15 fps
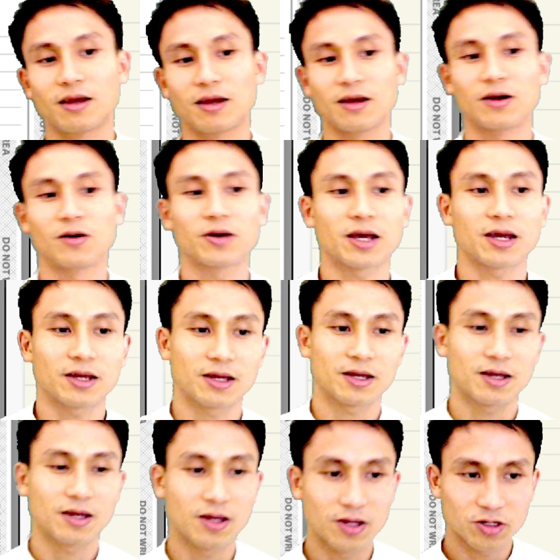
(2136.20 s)
Okay?
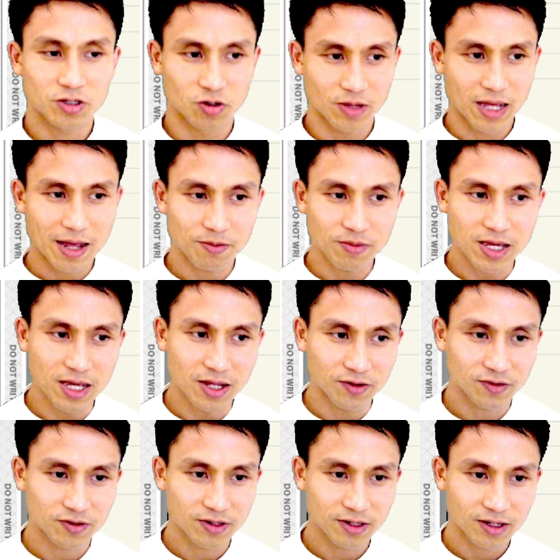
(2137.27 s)
So that
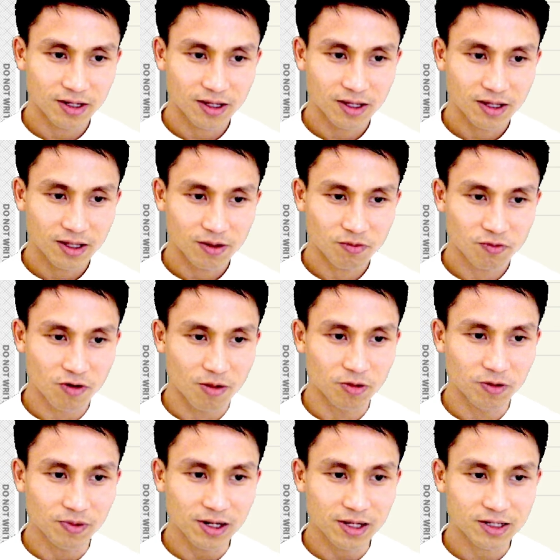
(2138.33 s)
means
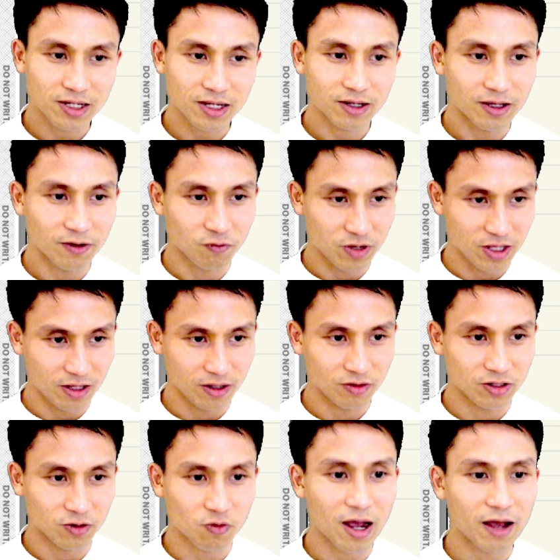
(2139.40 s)
probability, if we
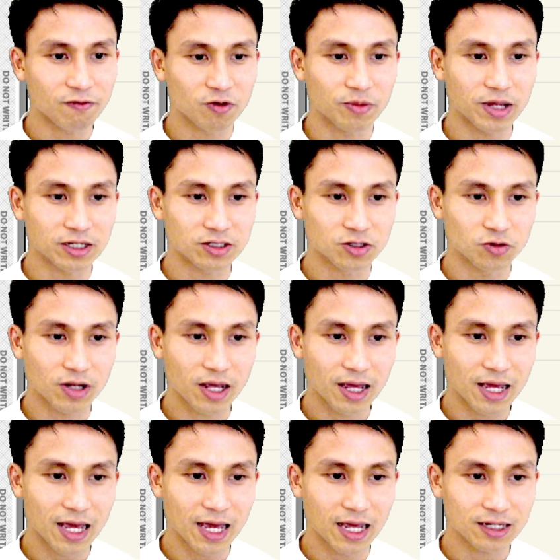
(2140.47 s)
derive from x2, that
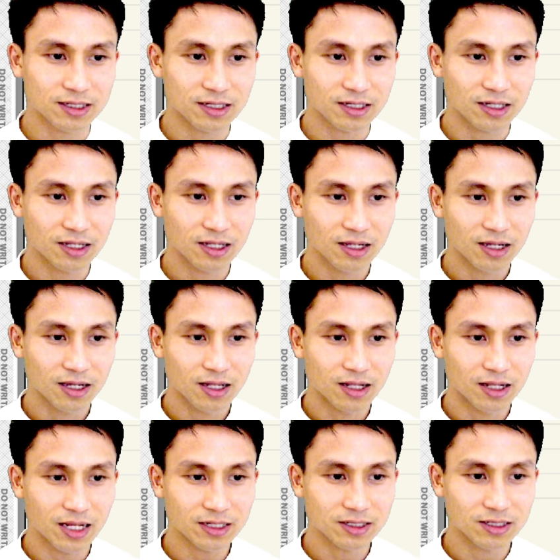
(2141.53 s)
x
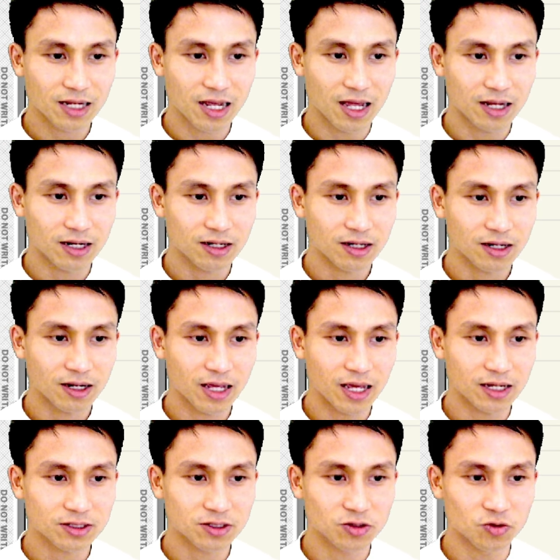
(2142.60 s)
less than
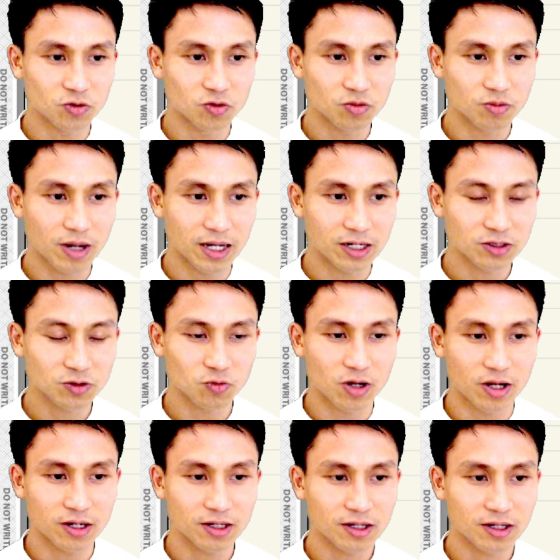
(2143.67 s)
x2 minus 1